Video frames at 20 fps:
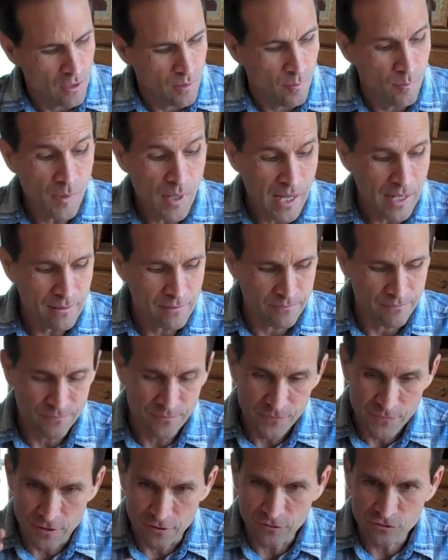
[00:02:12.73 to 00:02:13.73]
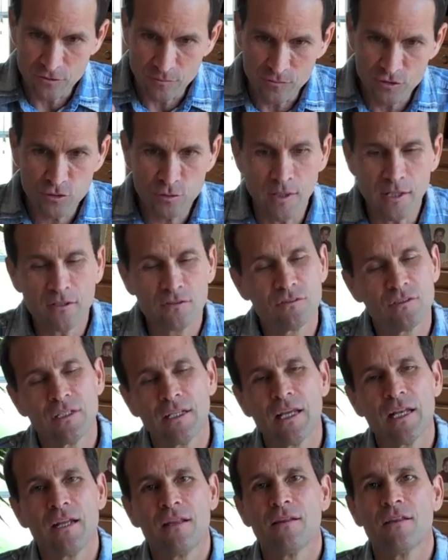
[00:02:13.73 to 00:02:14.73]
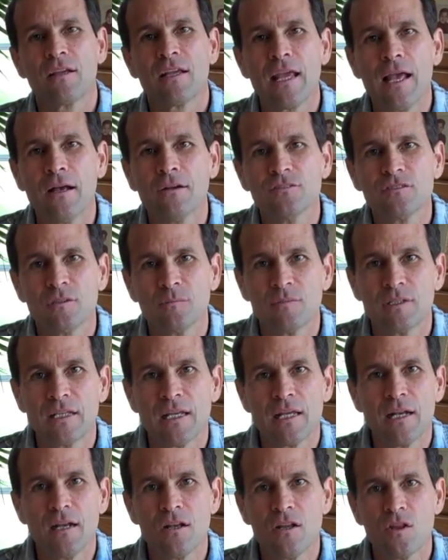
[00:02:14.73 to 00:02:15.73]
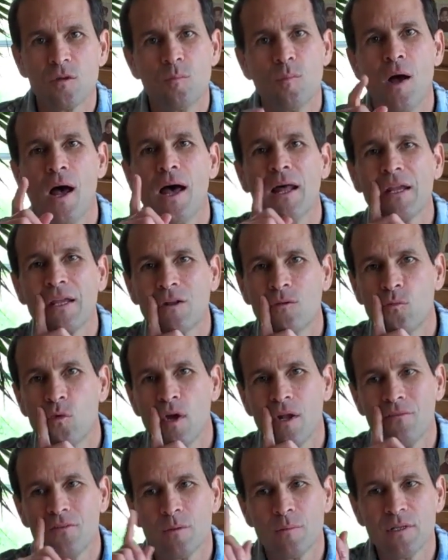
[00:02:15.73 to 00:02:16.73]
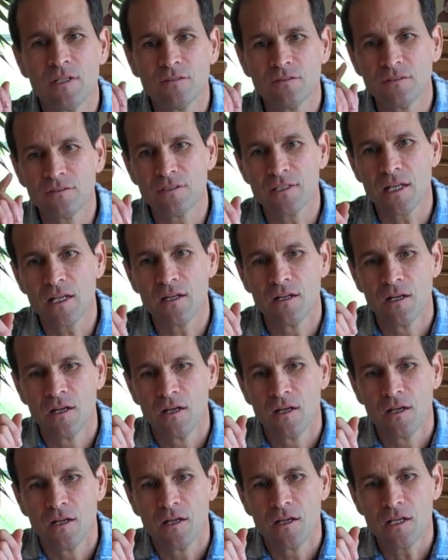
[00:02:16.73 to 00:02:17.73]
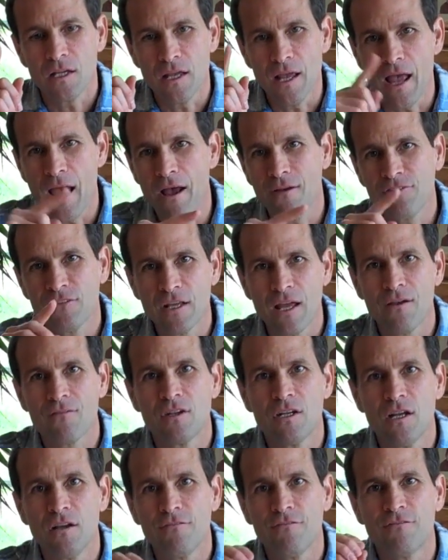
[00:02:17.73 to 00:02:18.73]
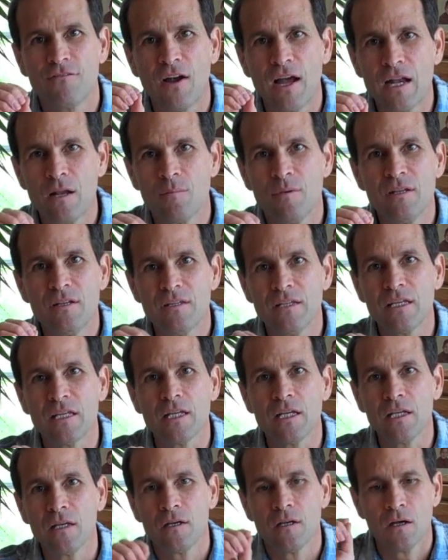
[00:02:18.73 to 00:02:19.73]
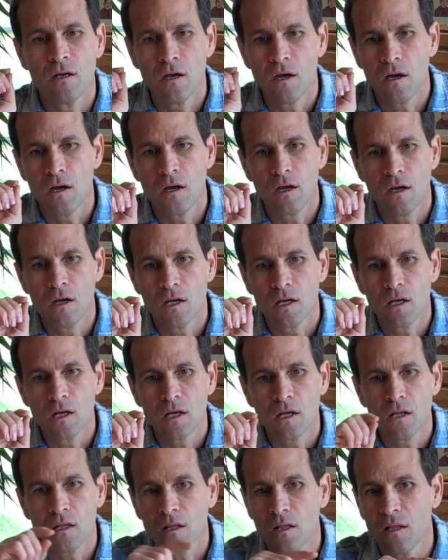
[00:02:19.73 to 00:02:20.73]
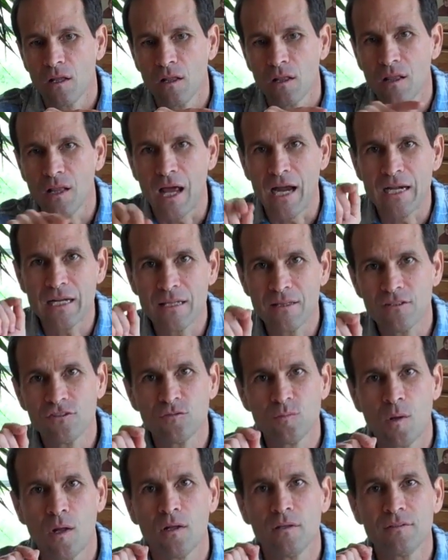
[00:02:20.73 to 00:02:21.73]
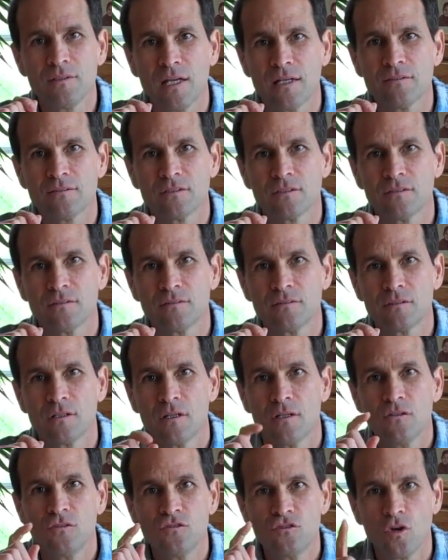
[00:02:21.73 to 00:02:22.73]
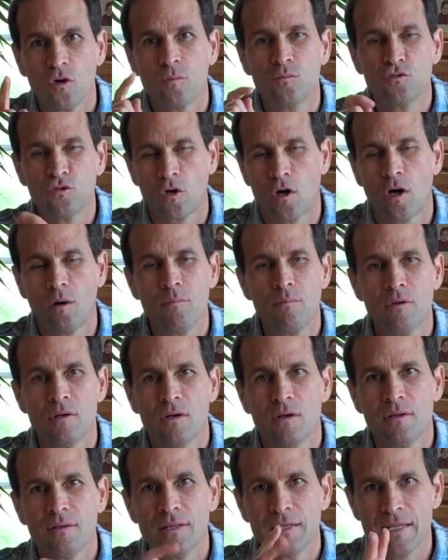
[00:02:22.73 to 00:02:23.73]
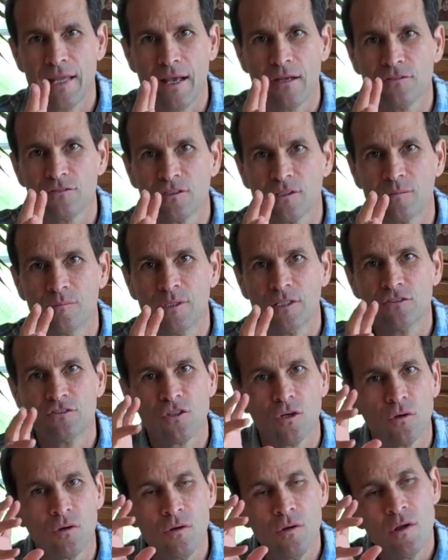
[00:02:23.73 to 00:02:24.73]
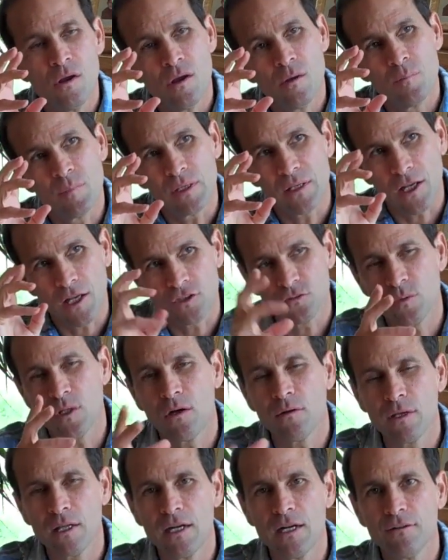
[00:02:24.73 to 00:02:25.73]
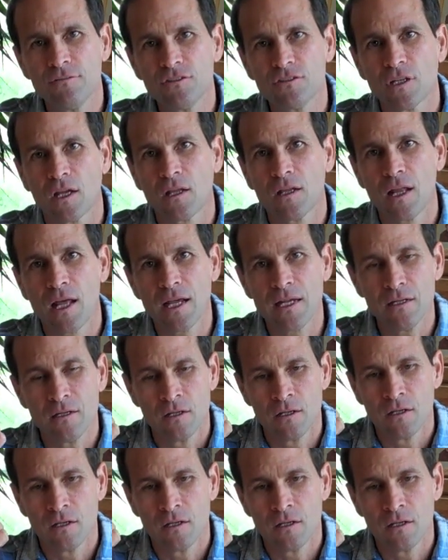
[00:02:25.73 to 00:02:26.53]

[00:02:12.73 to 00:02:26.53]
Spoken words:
But there's some tricks to getting the calcium to get into the body, and one of them is that you have to have enough vitamin D lining the small intestines to absorb the calcium. And so because we don't get enough sunlight,